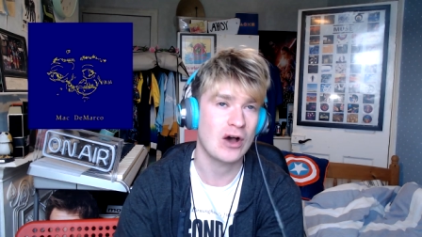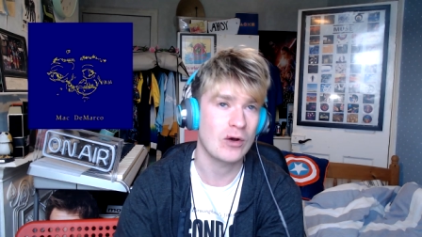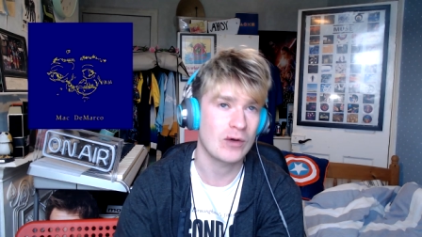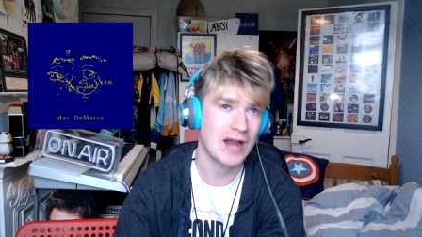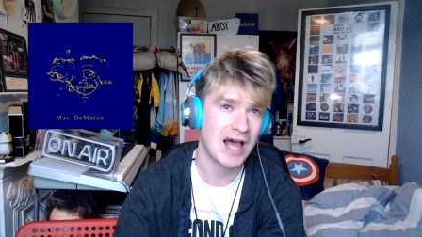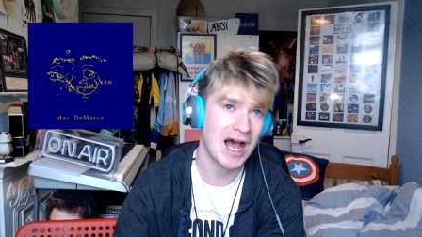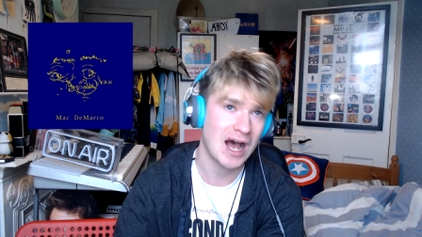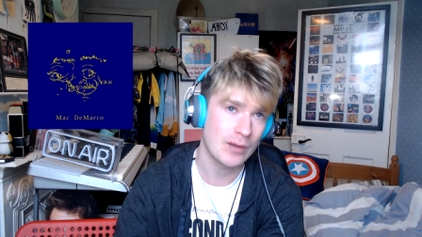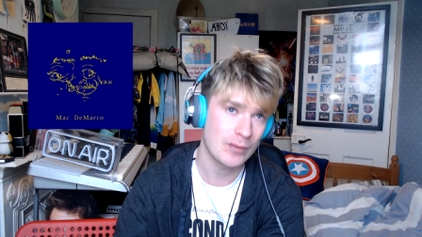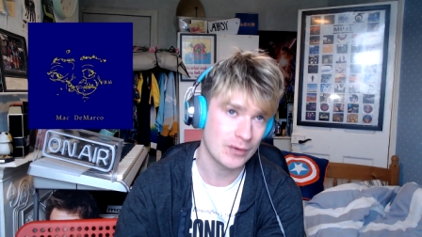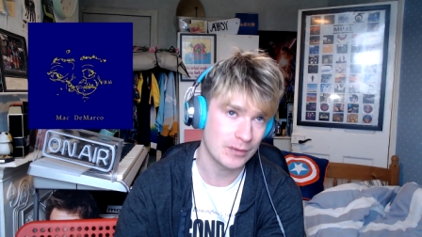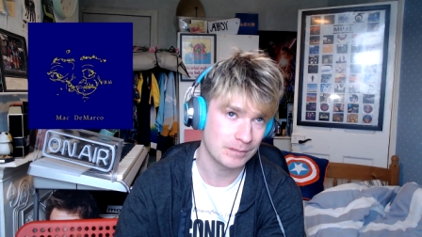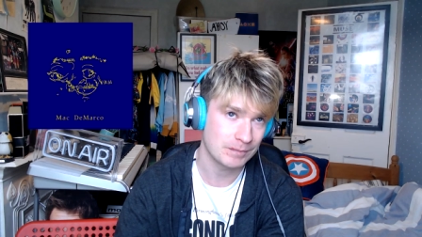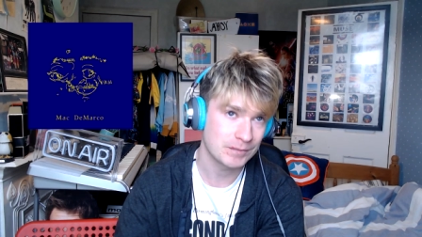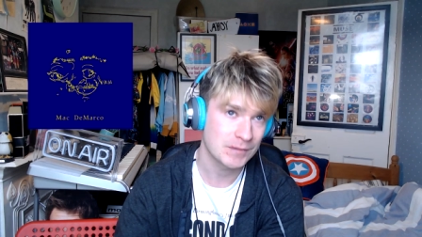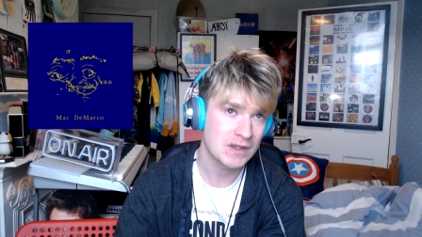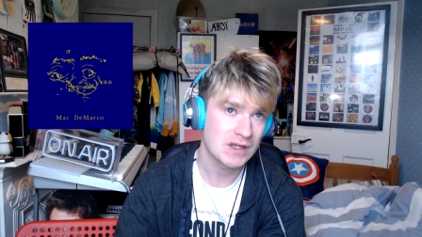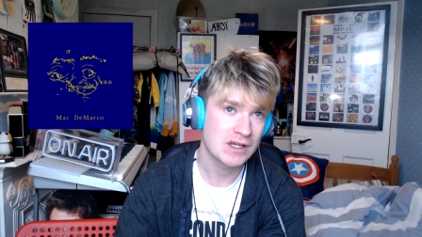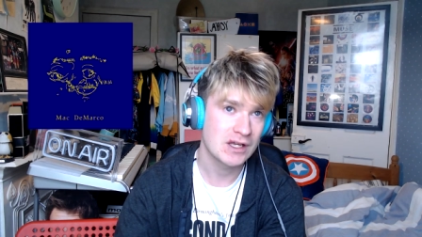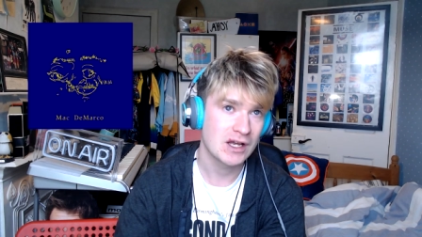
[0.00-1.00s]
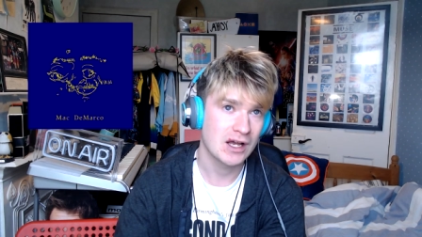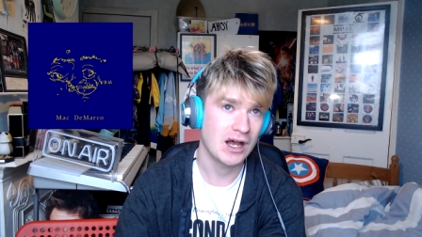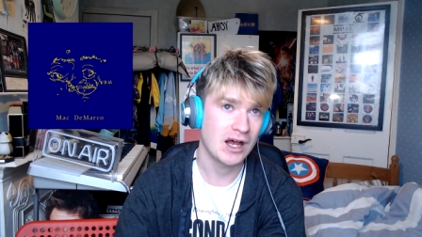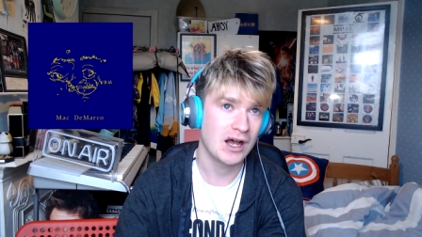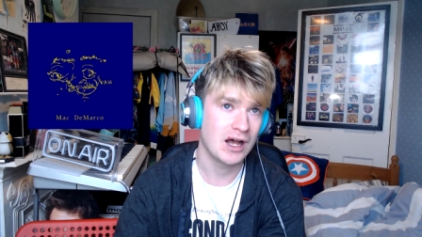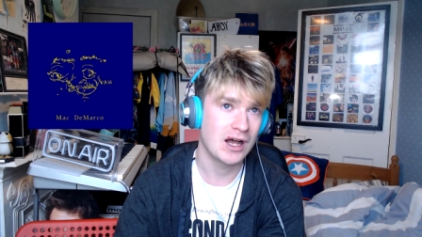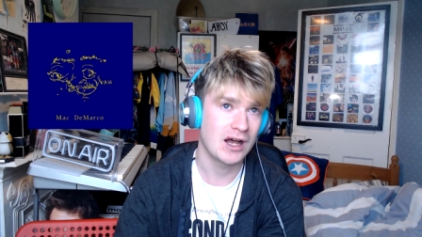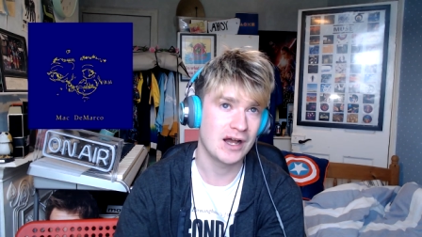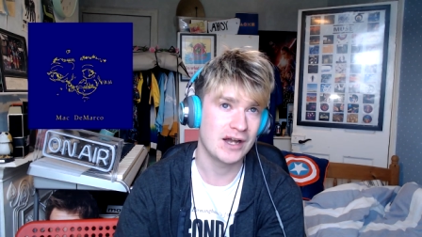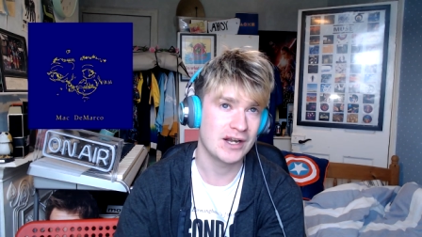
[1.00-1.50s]
album,
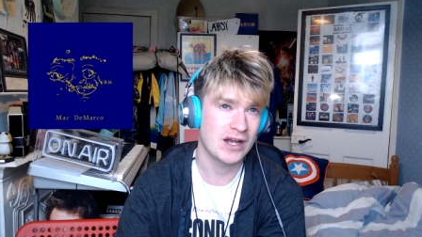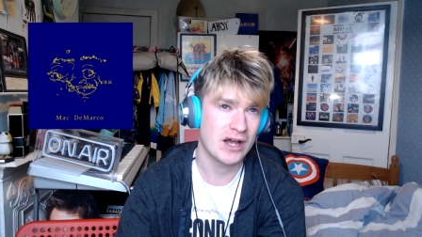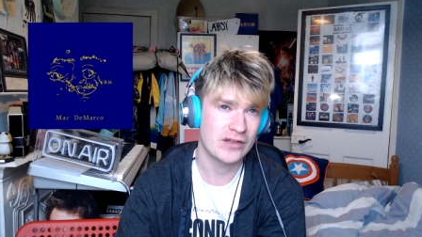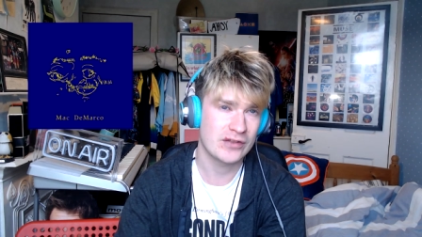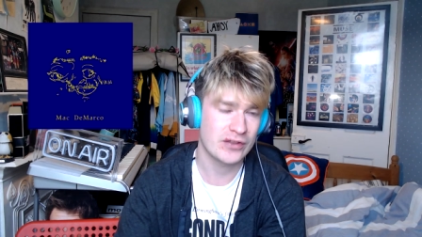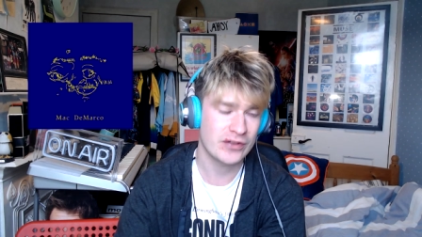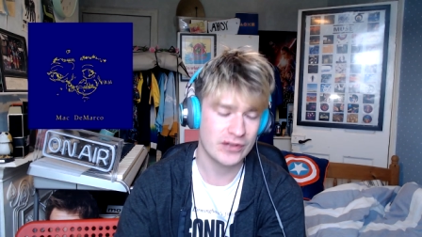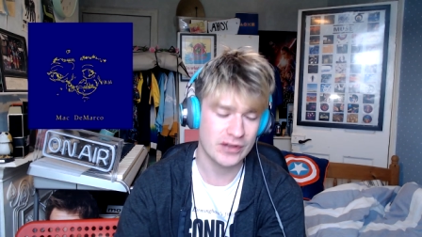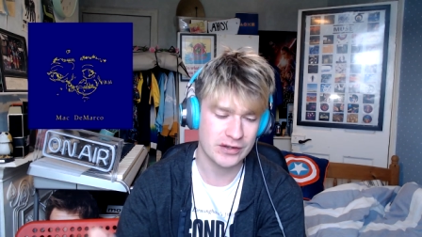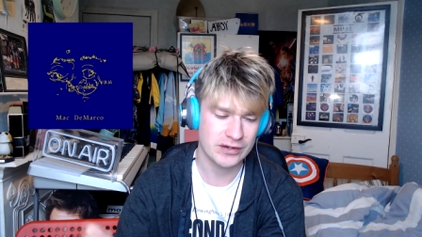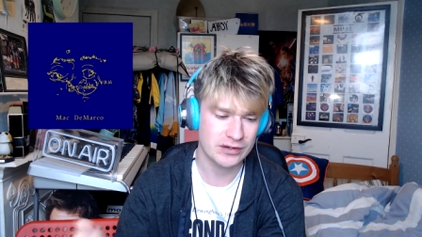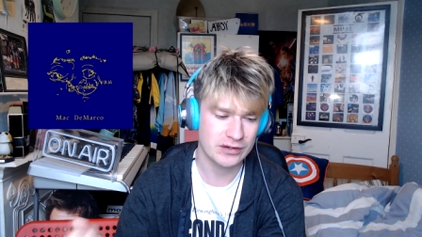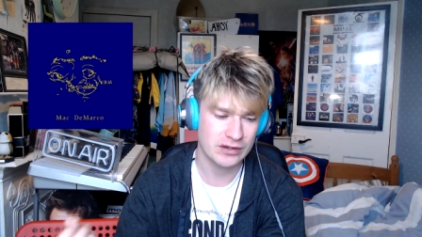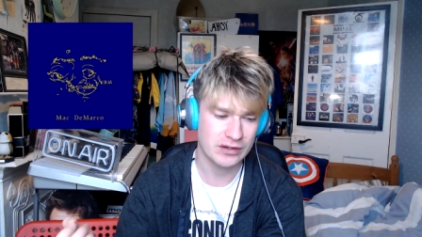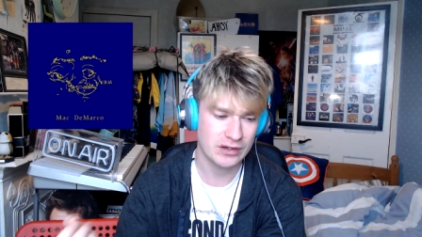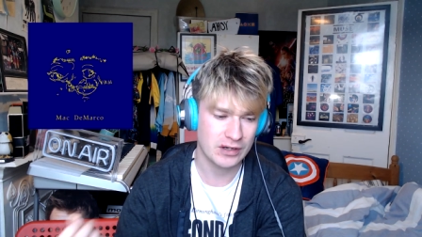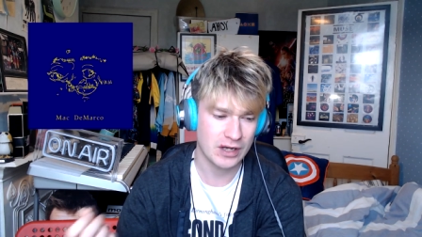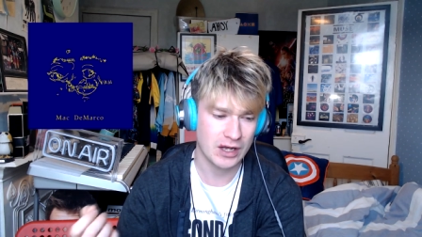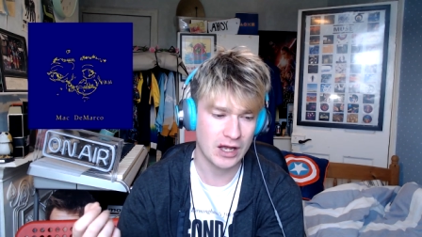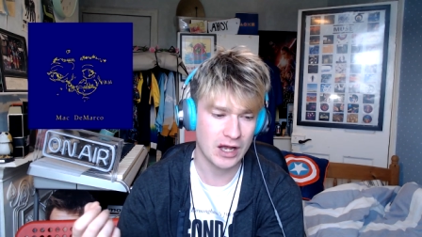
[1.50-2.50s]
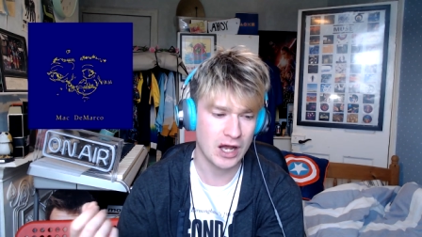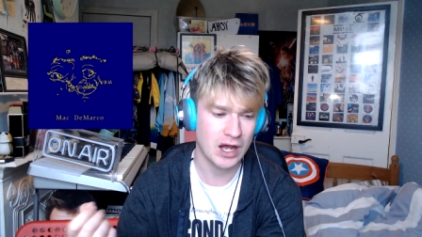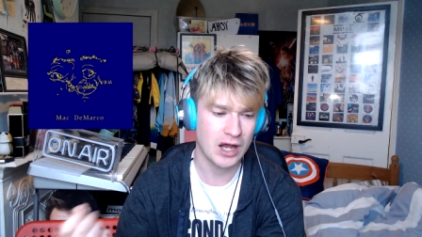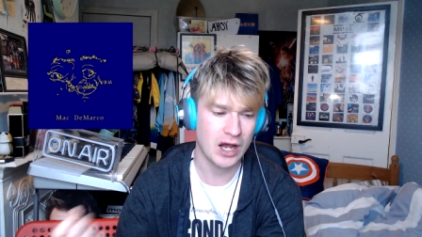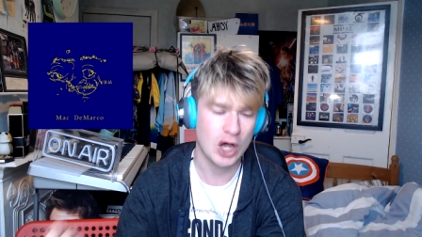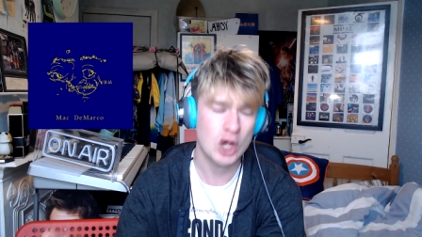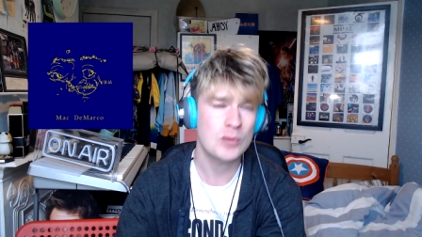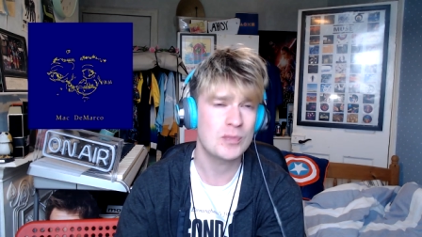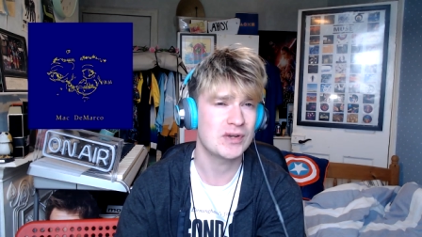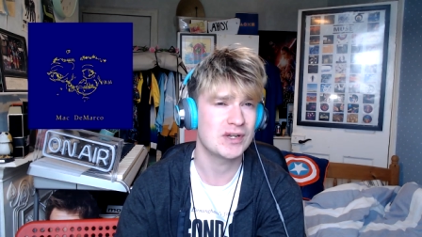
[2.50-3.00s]
and other than
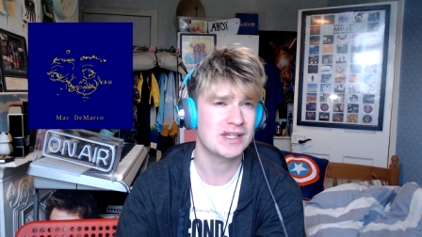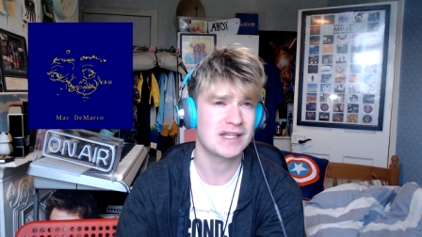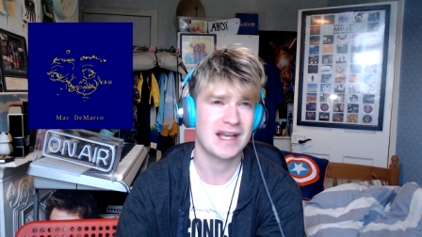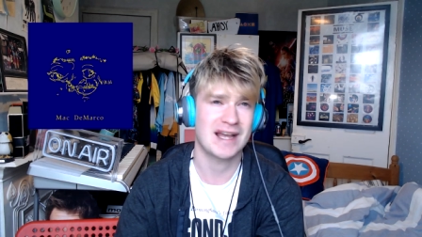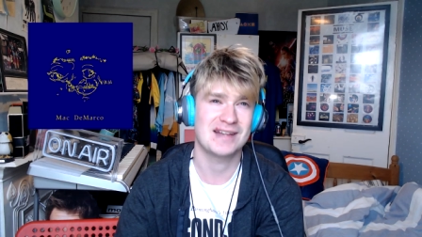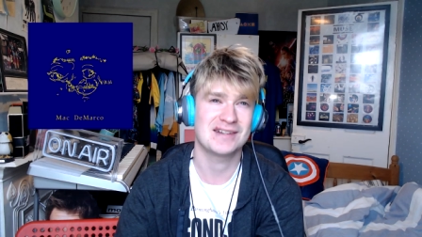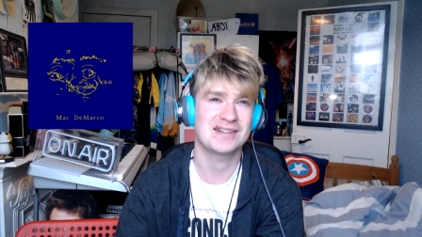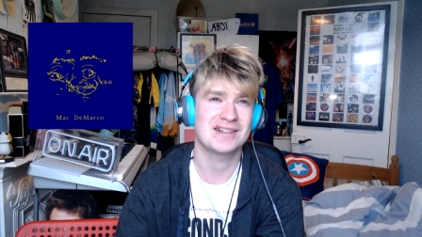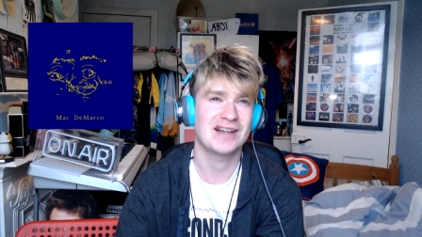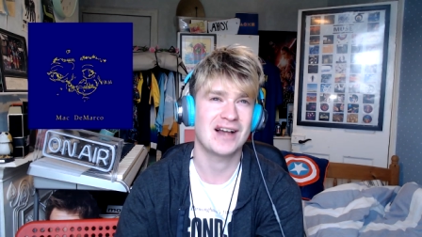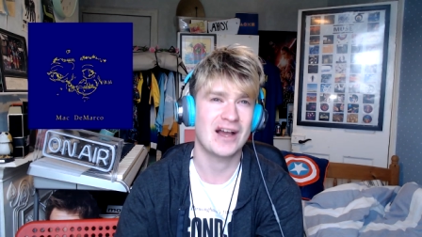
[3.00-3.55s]
Open Again,